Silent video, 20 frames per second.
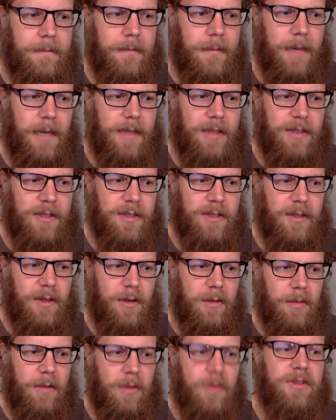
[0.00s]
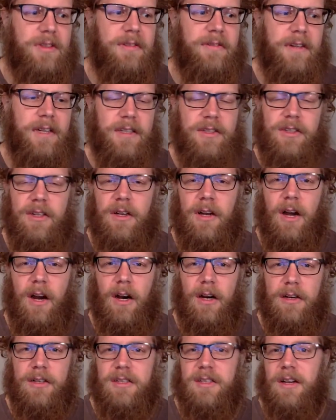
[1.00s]
But I just know most of us
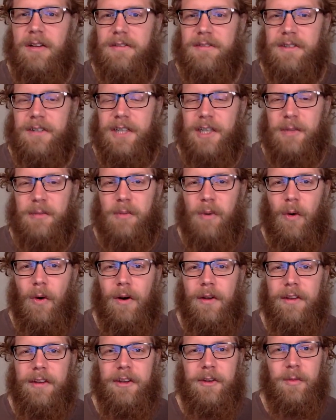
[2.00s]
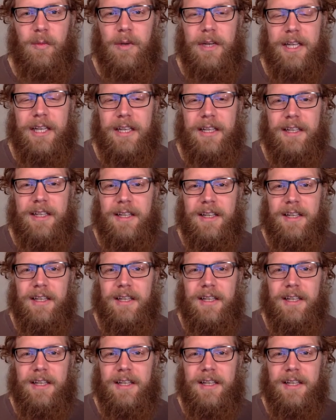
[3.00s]
are suffering more than we